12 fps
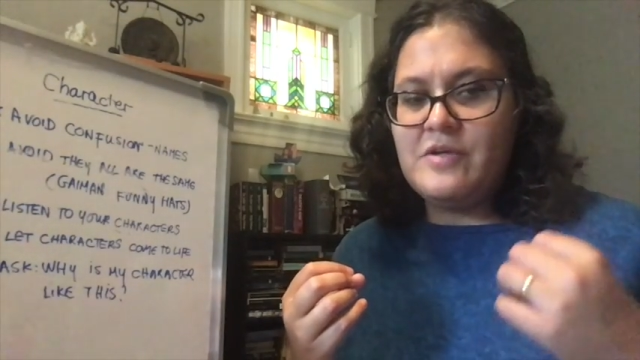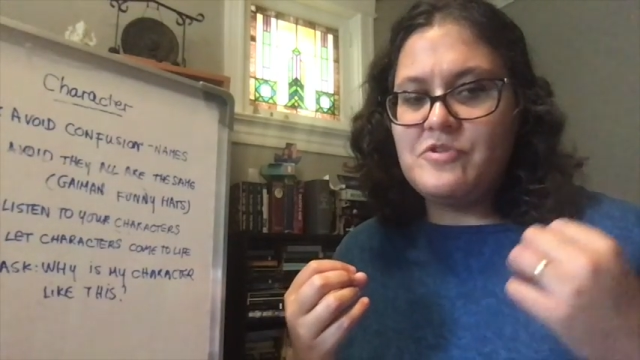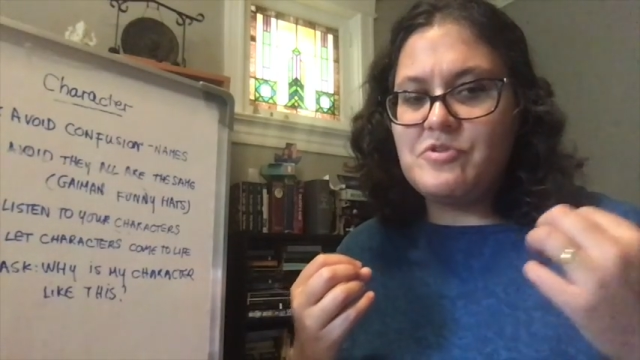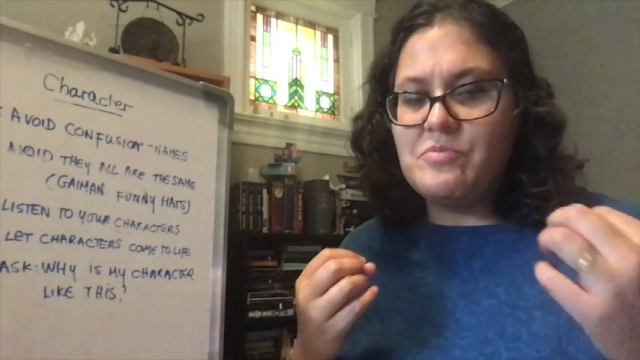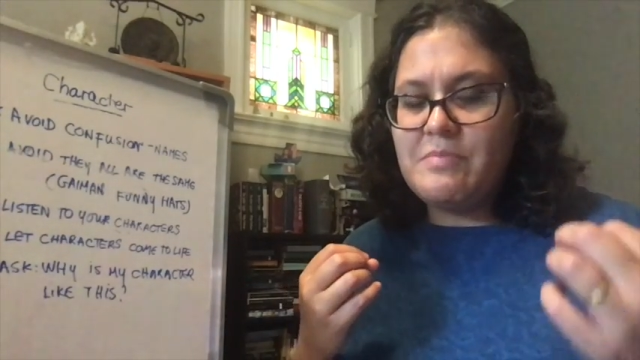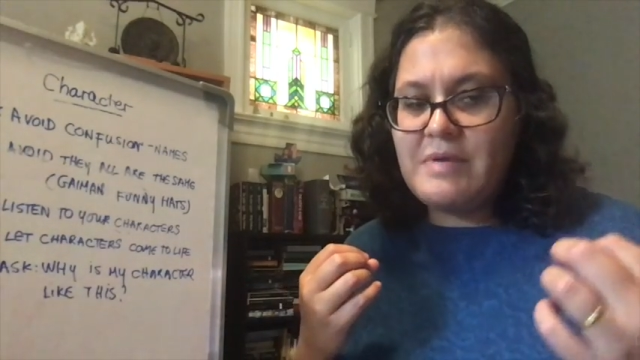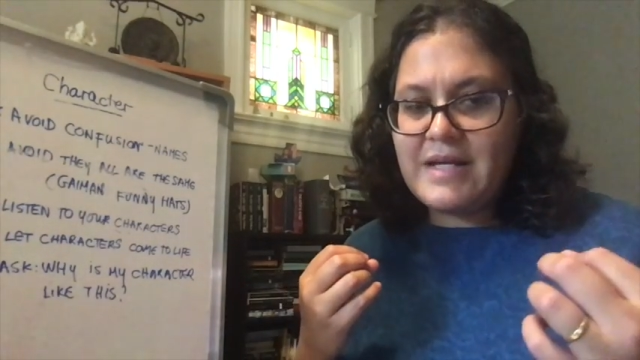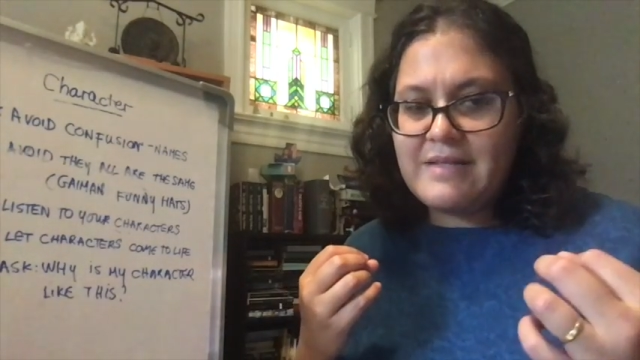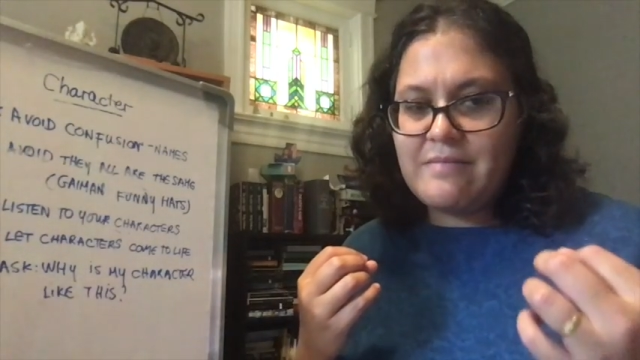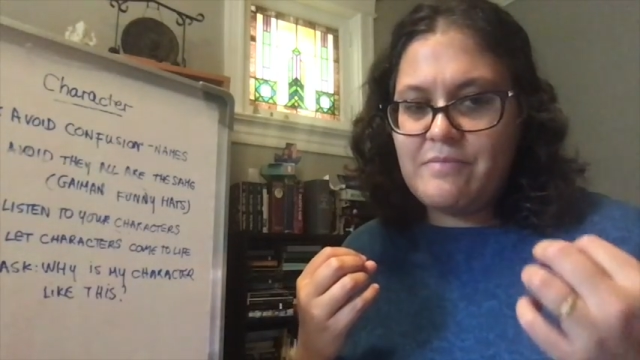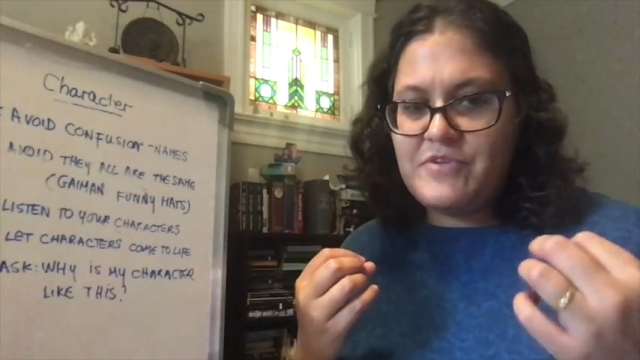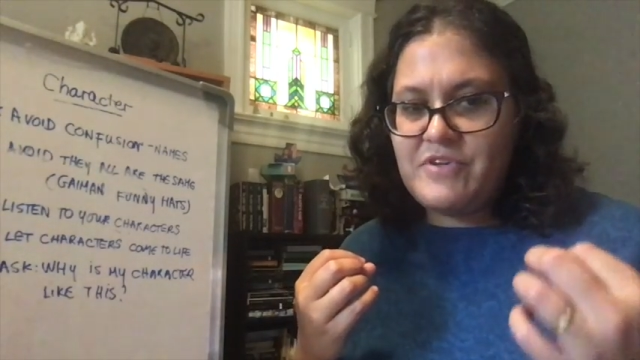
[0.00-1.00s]
to make
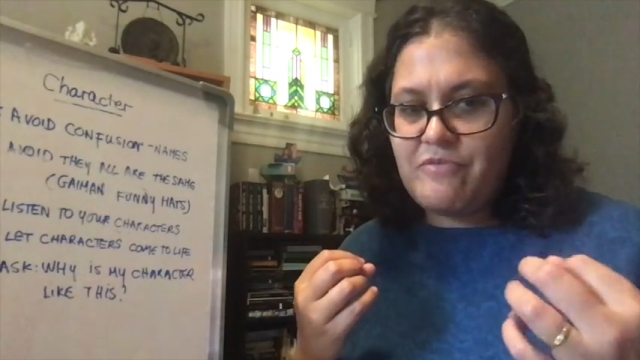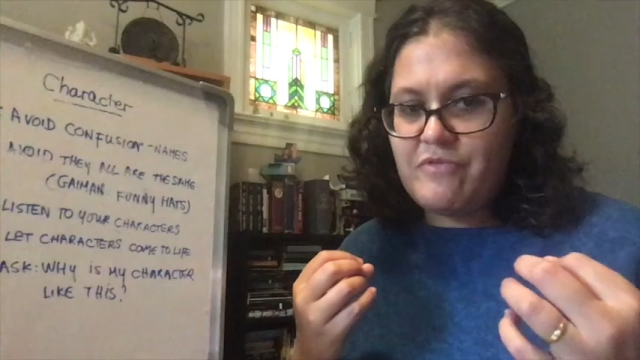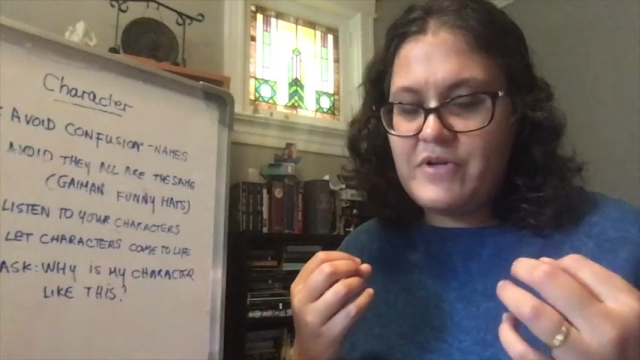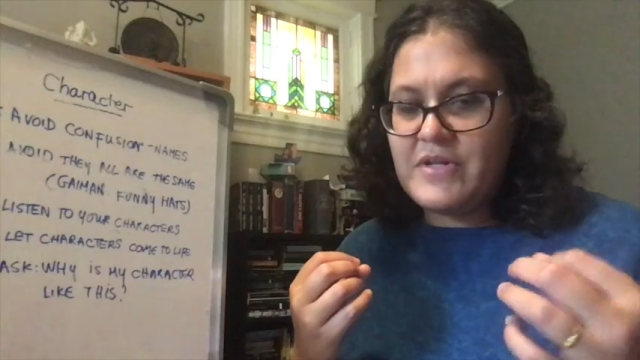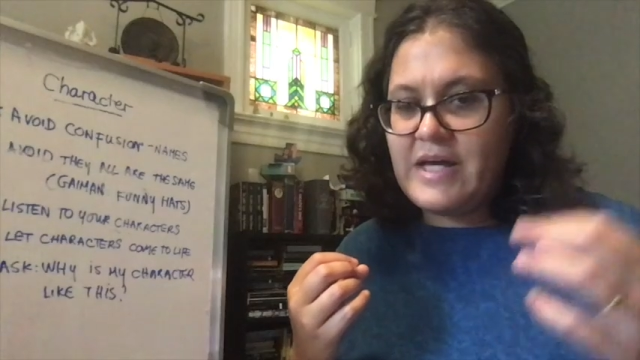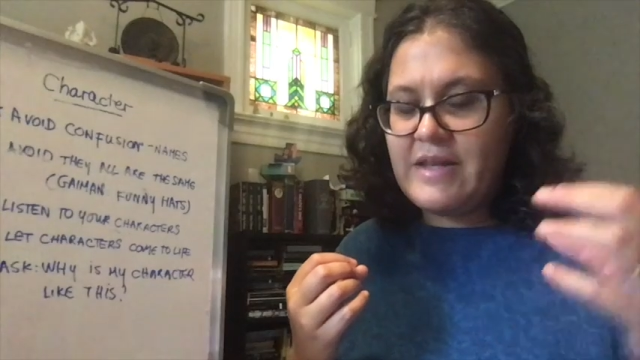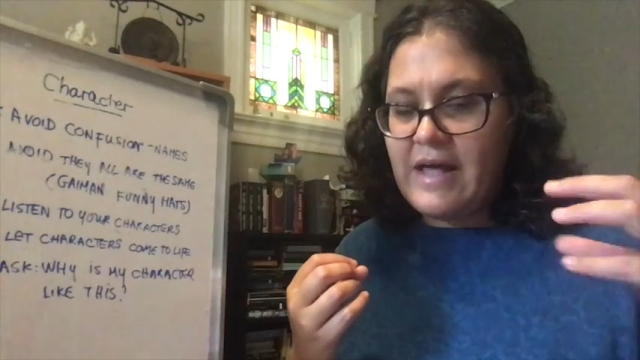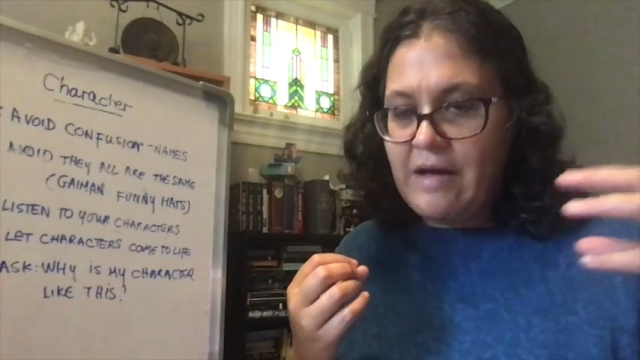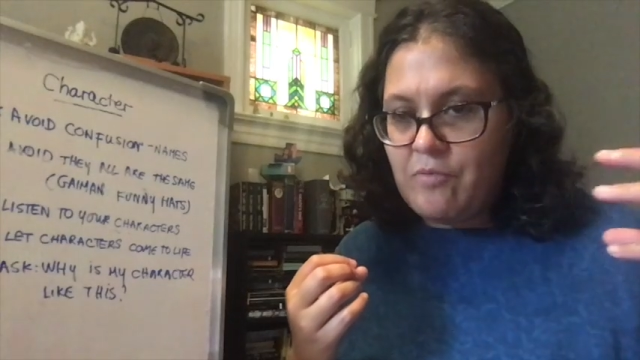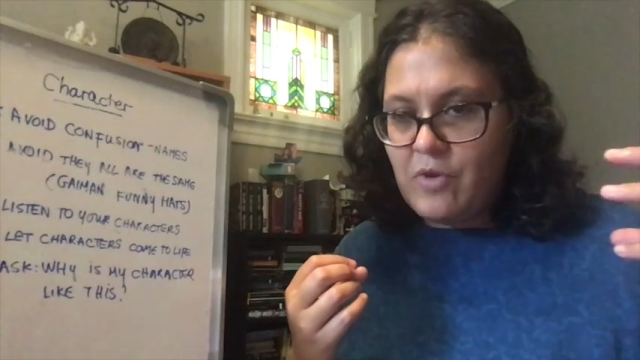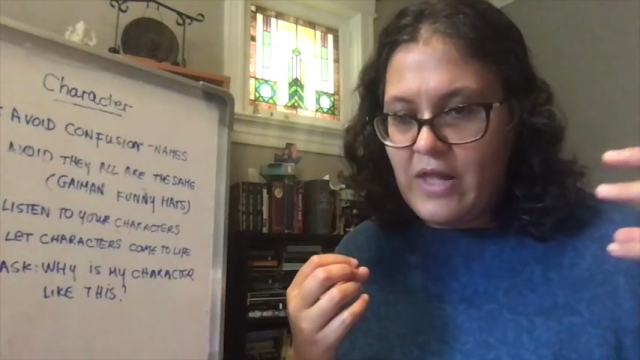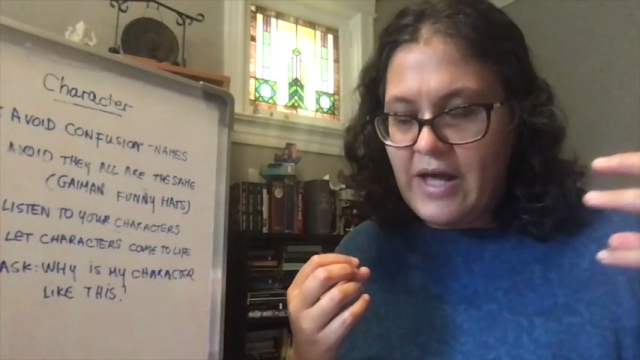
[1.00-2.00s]
them different, and that
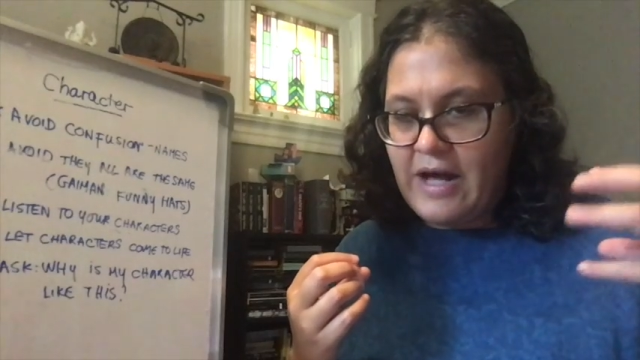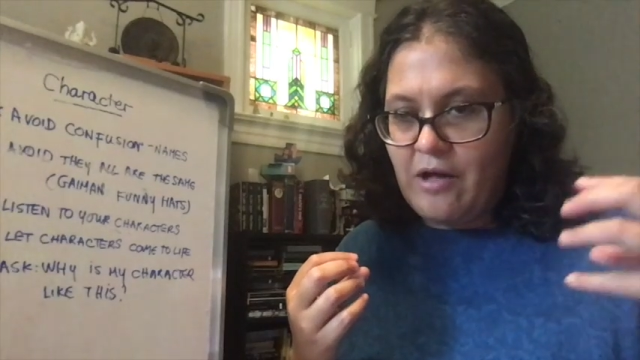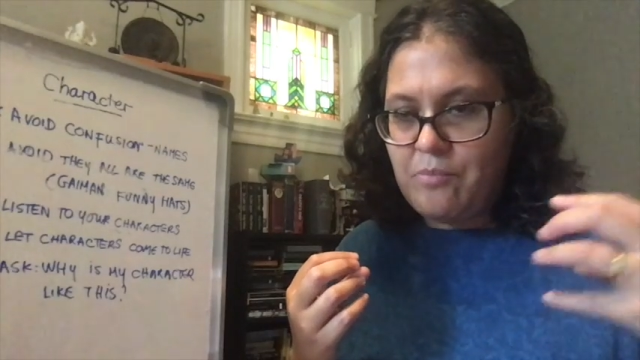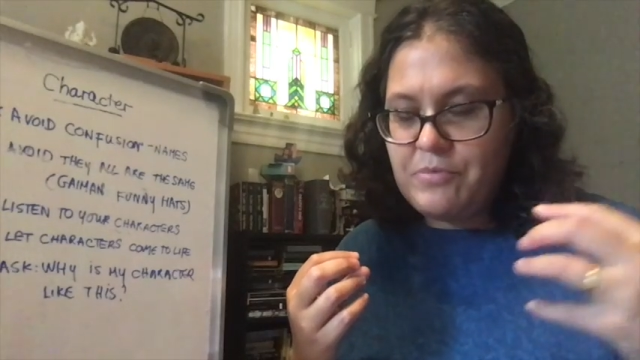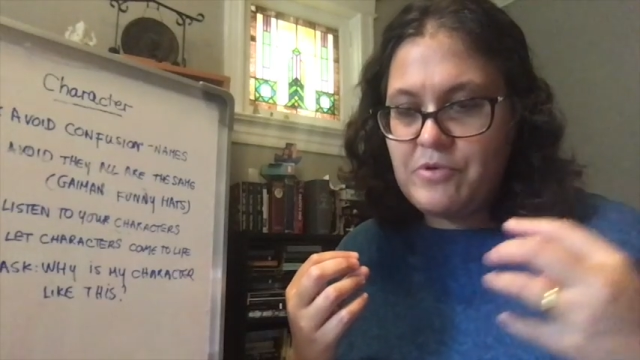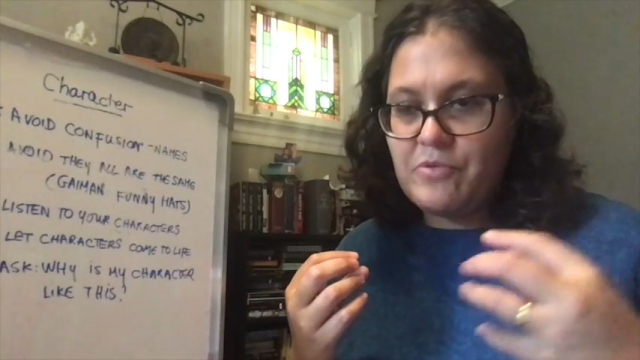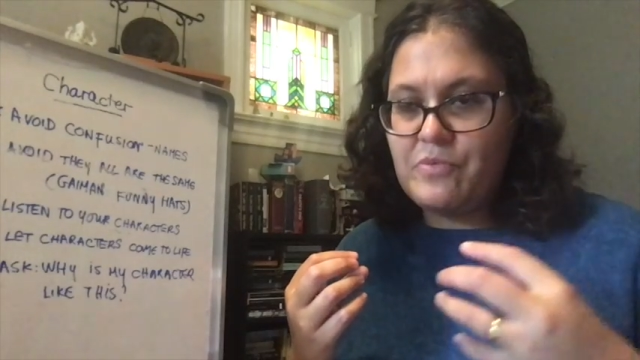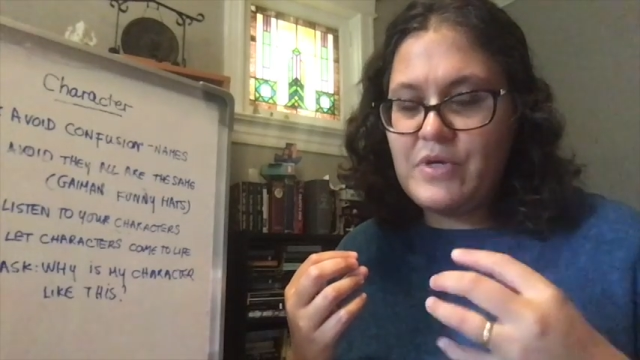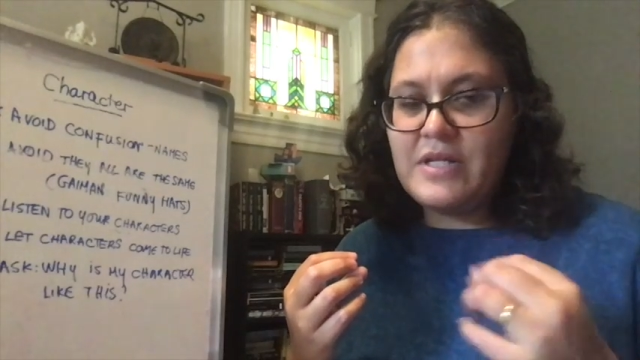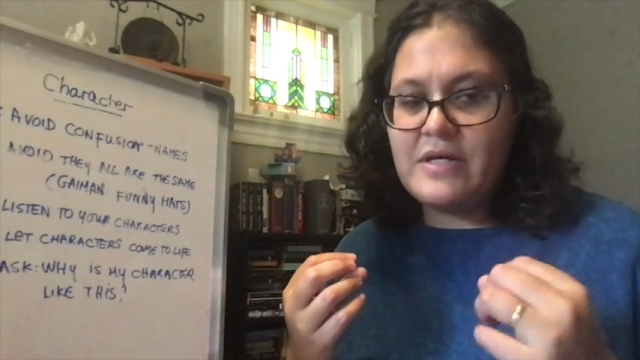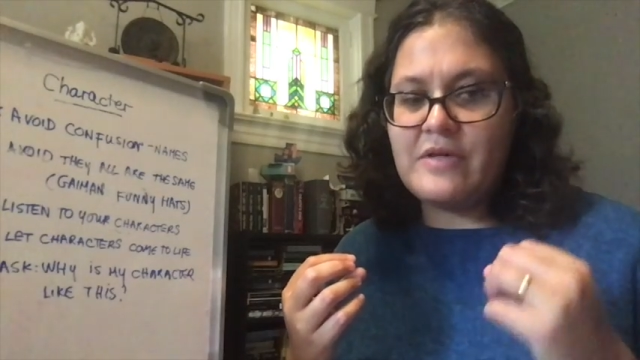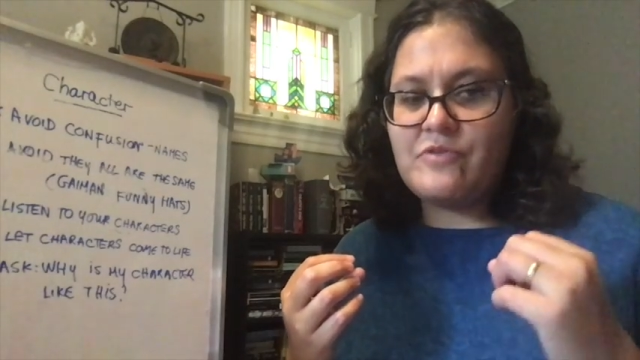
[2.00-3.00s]
will help your
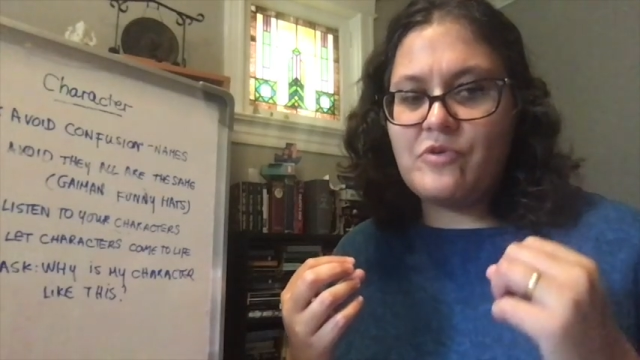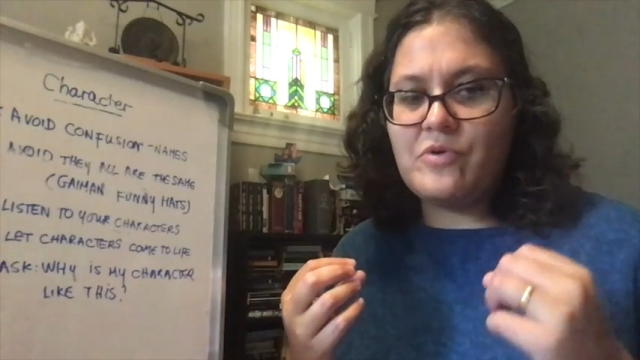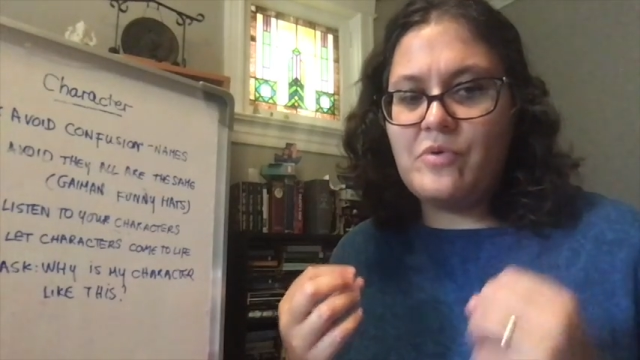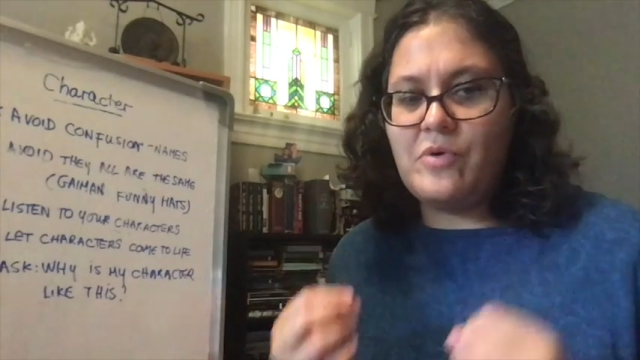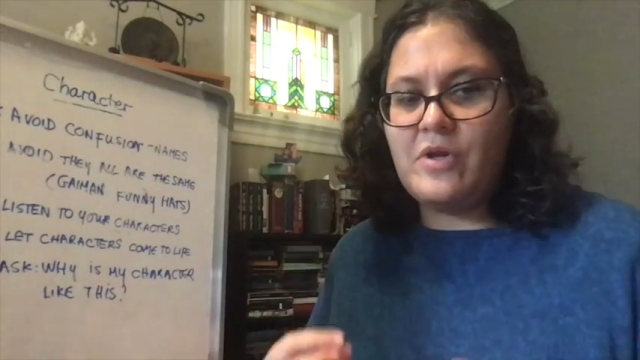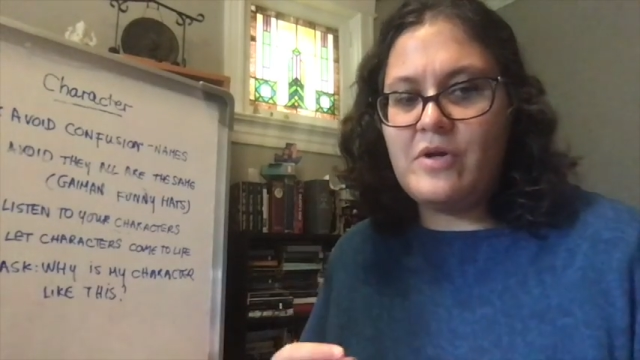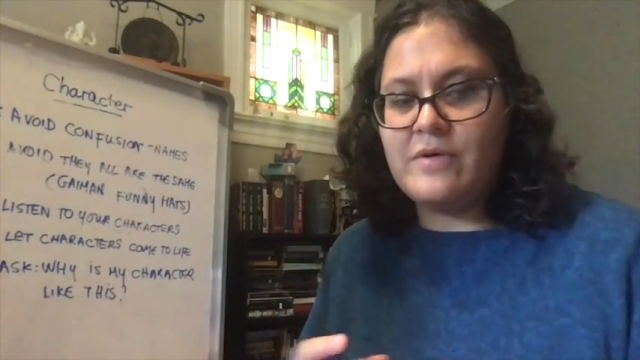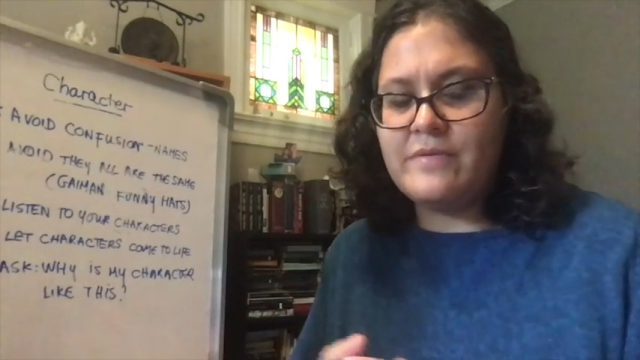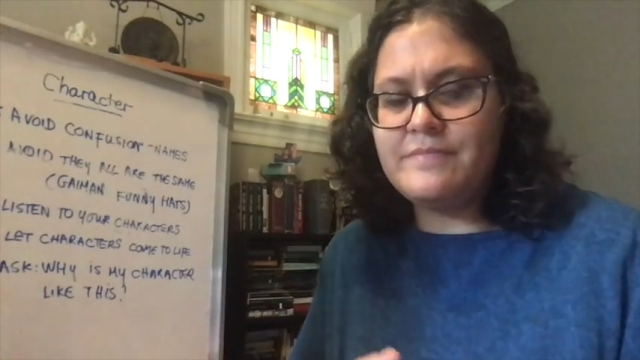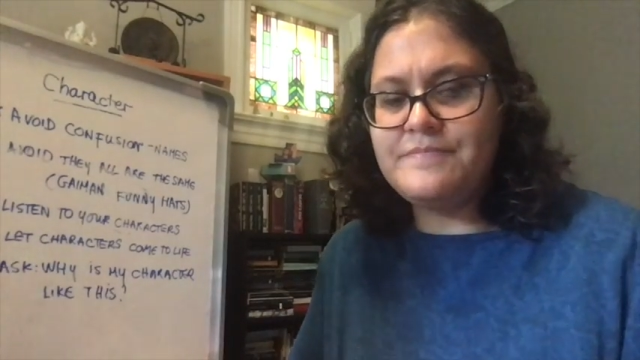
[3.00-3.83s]
reader to go along.